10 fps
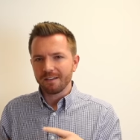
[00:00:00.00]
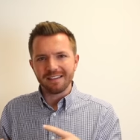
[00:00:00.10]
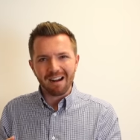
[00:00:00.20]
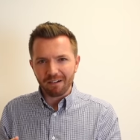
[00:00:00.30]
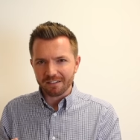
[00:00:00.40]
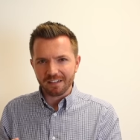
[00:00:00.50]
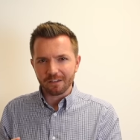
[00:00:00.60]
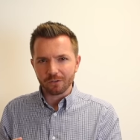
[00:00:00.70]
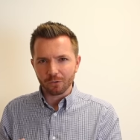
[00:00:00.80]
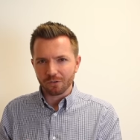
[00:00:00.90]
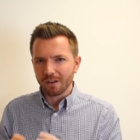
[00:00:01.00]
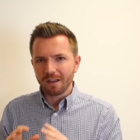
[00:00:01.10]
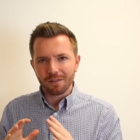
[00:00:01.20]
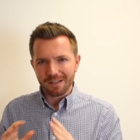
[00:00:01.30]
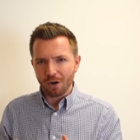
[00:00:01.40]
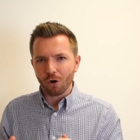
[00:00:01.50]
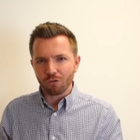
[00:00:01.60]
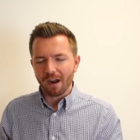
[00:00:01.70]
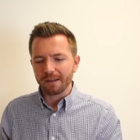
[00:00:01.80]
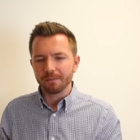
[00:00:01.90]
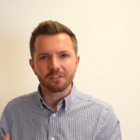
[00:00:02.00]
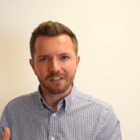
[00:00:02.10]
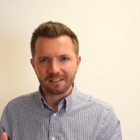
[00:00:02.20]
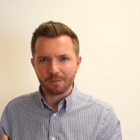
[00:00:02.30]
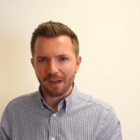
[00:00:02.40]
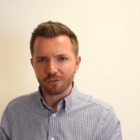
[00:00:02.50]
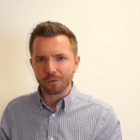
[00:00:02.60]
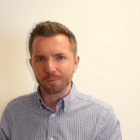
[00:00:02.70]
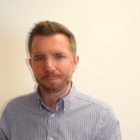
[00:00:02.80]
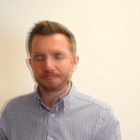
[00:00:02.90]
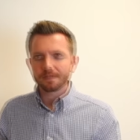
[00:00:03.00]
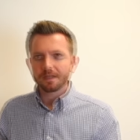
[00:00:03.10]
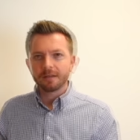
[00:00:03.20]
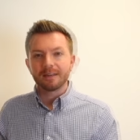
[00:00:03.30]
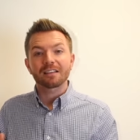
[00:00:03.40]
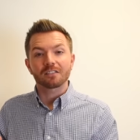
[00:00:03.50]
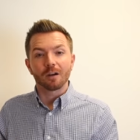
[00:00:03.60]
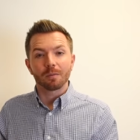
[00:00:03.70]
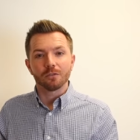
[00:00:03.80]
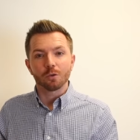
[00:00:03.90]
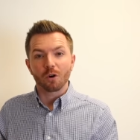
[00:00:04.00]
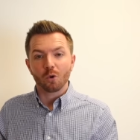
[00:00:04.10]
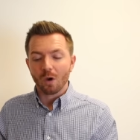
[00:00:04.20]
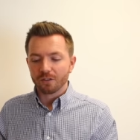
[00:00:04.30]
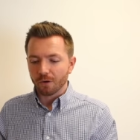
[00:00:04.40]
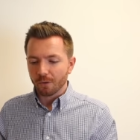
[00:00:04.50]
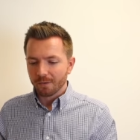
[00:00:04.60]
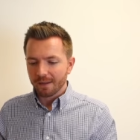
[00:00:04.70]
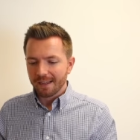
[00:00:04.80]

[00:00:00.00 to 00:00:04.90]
Yaris diesels. They're not great. Stick to petrol. Next up, numero cuatro,